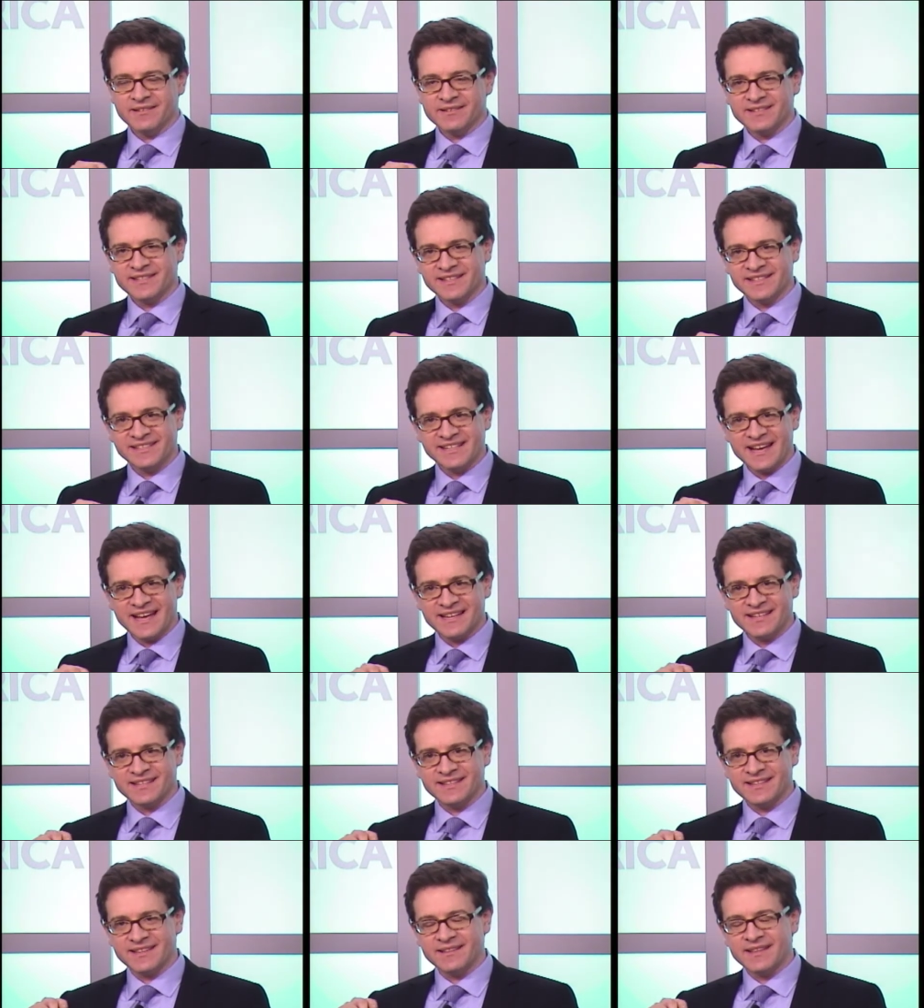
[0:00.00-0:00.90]

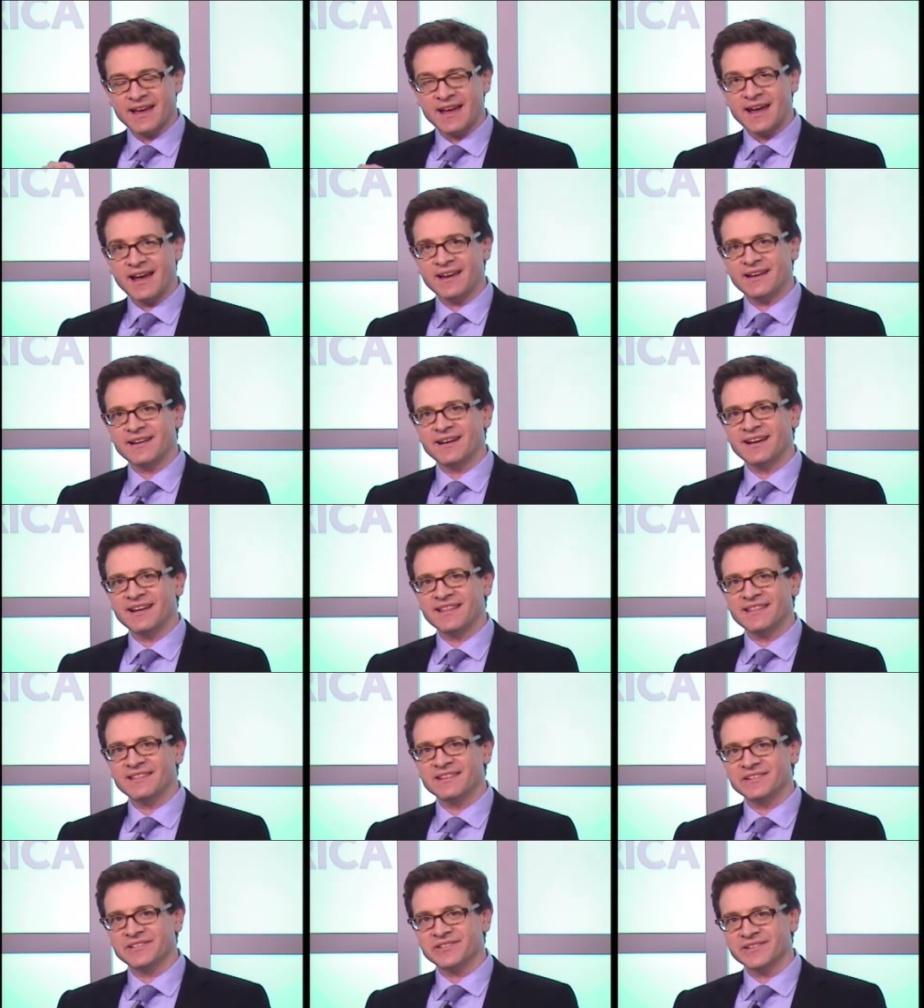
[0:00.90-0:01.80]
suggest
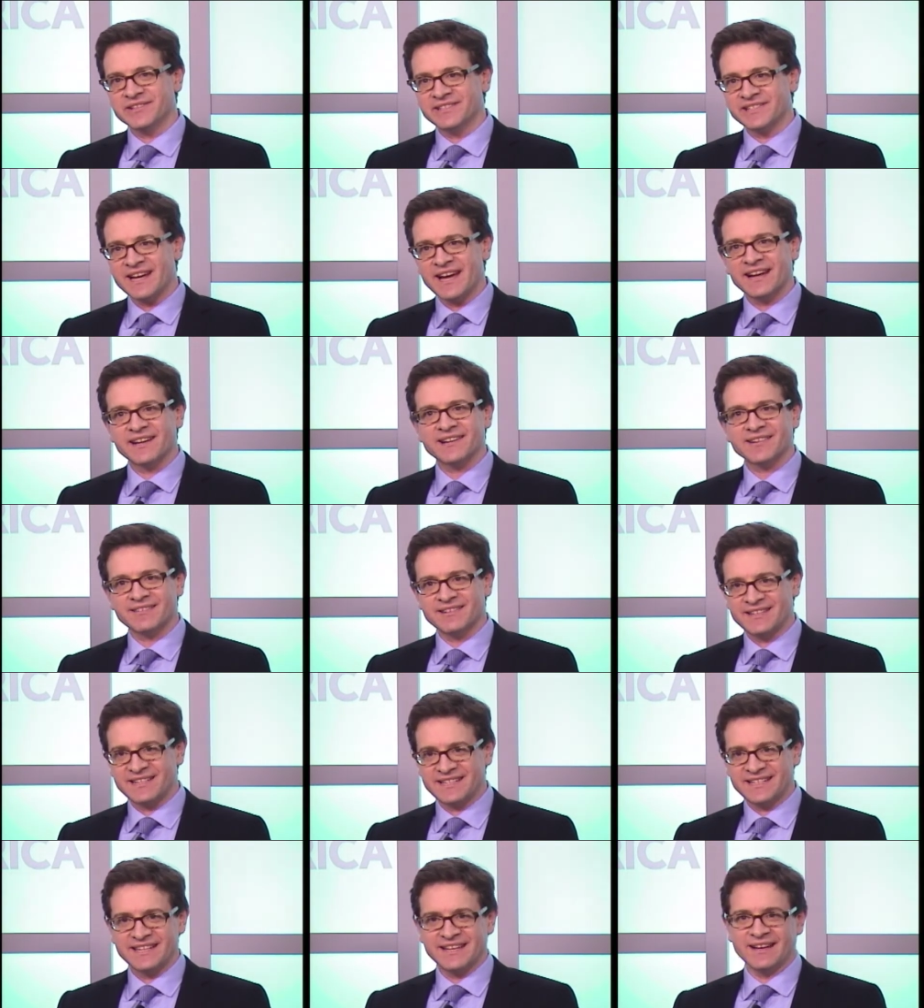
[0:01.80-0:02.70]
that the
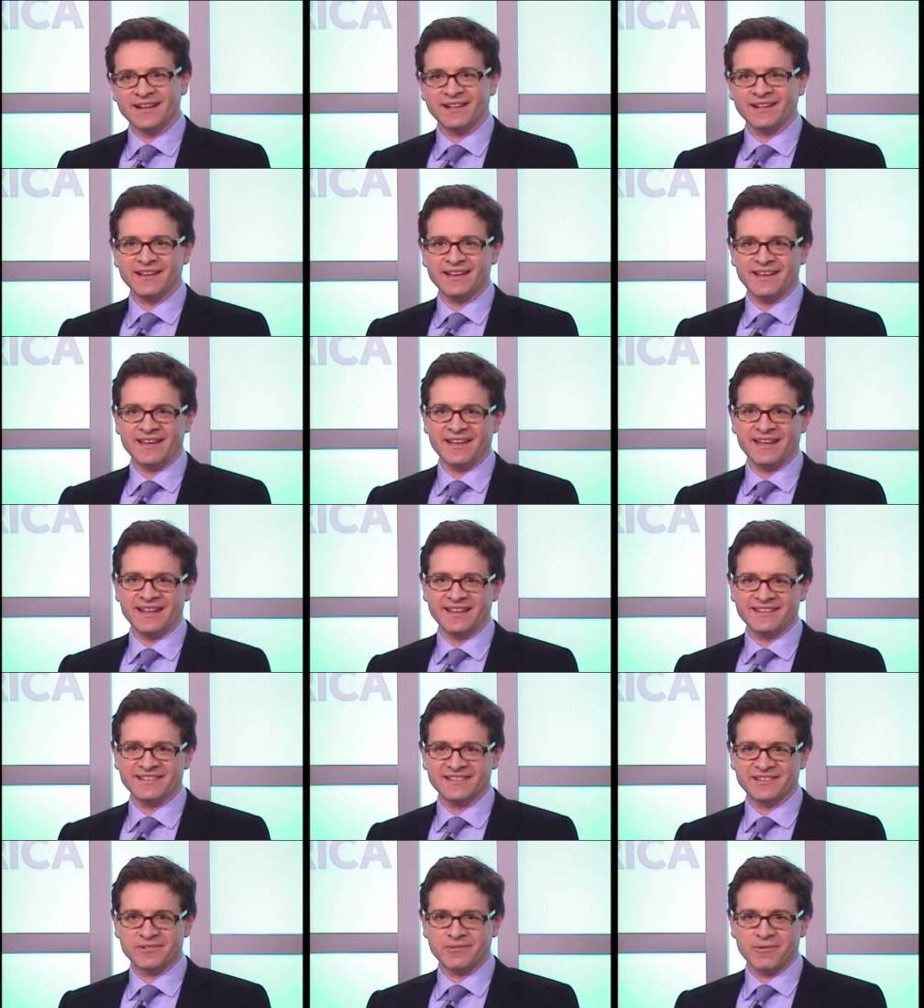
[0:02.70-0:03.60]
trajectory still
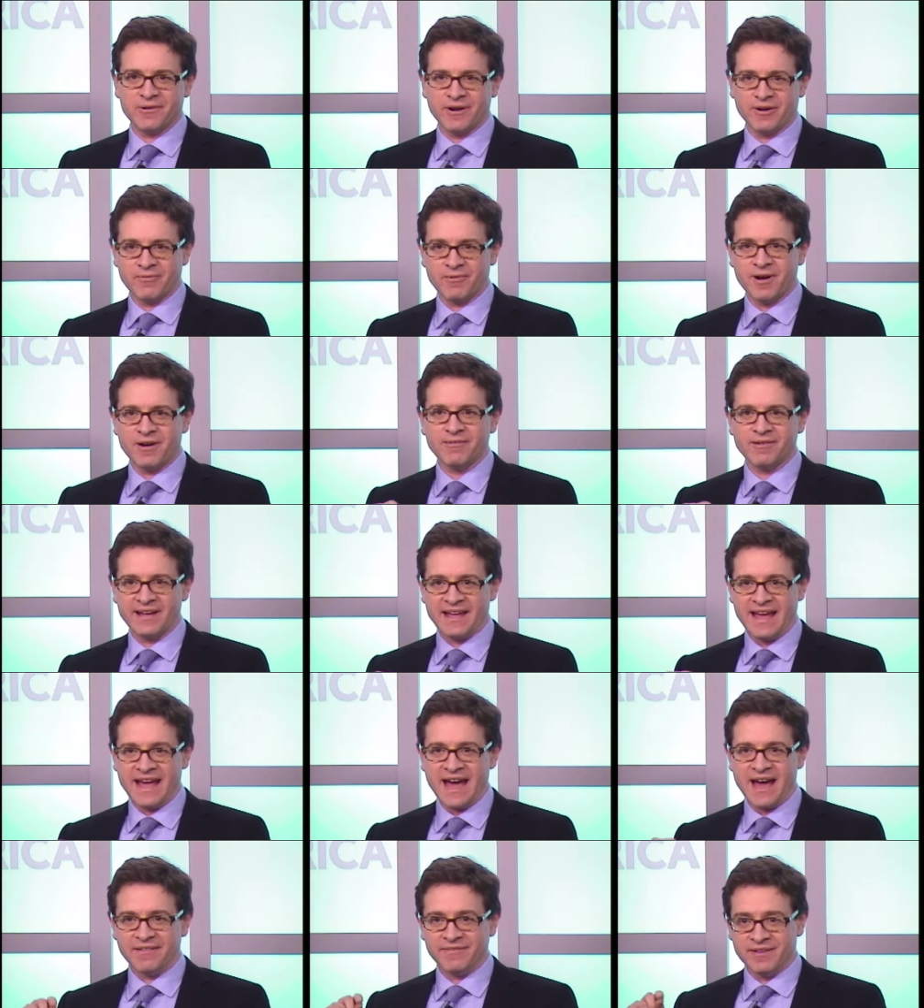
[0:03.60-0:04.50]
is toward what we
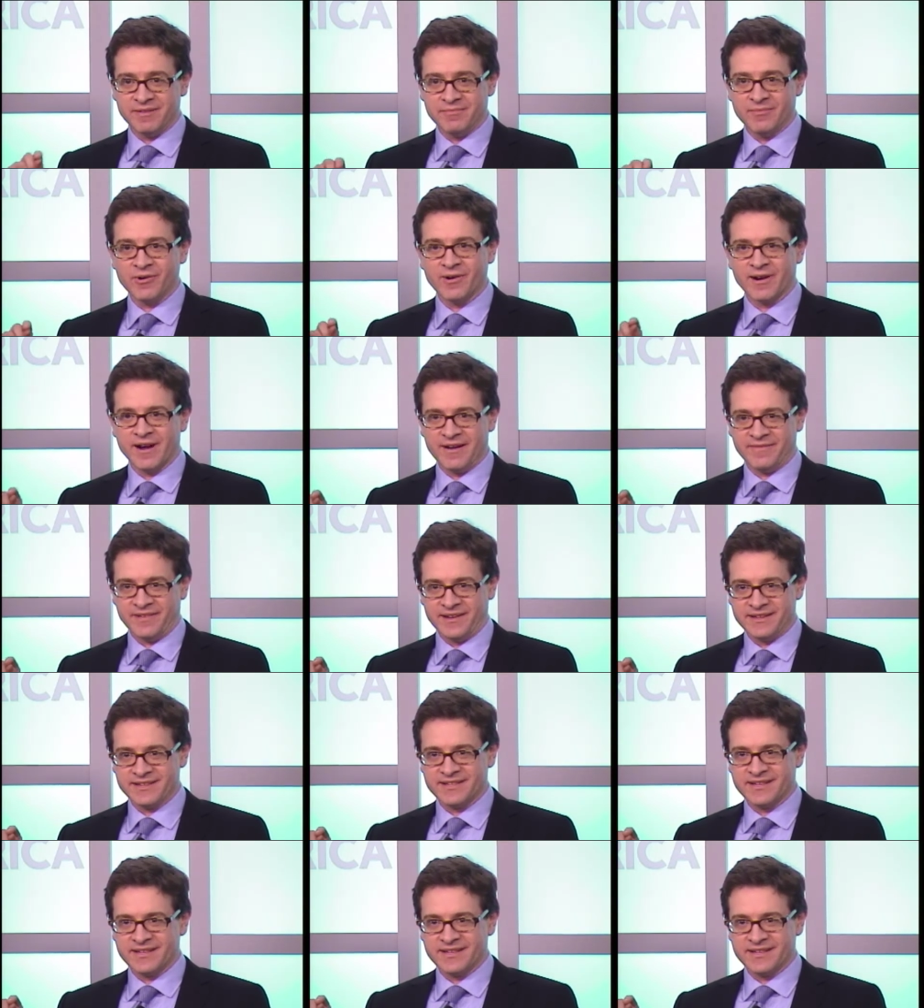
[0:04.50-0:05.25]
have and more of it.